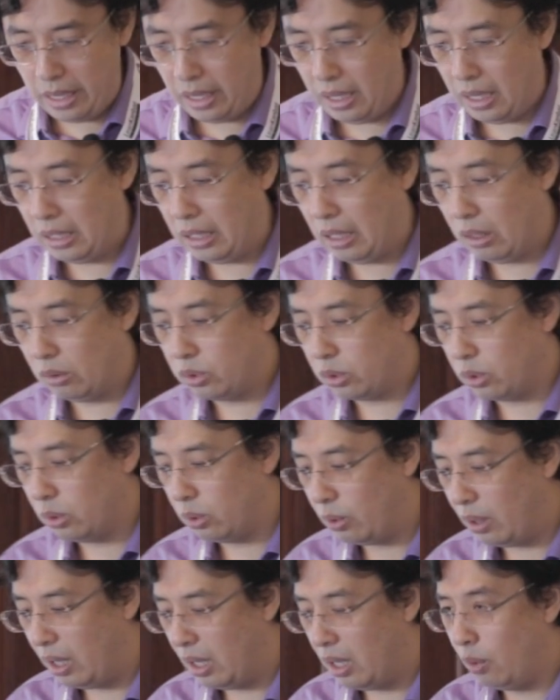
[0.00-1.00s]
And
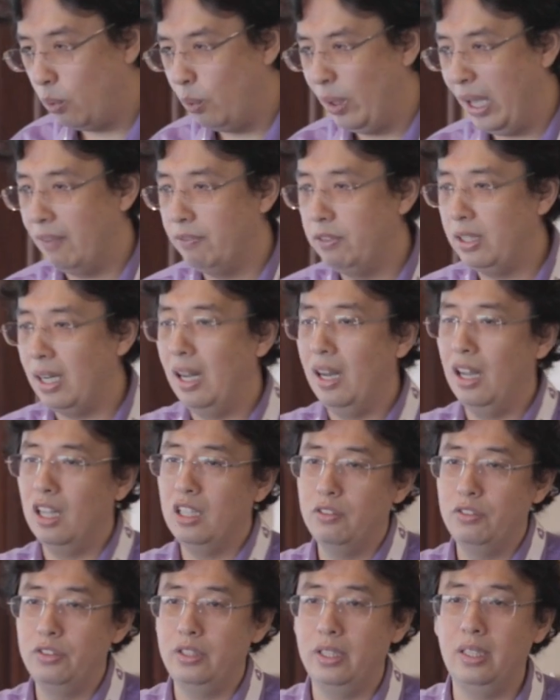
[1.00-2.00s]
also, we have done a lot
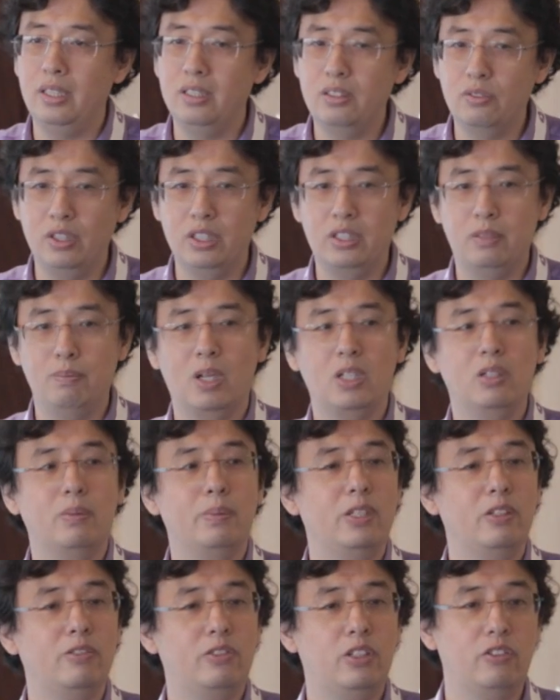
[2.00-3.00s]
of things with multiple
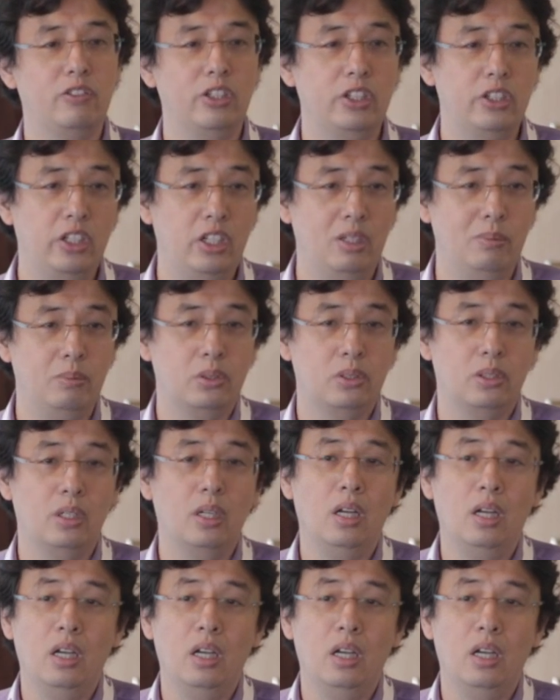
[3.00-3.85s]
different teams.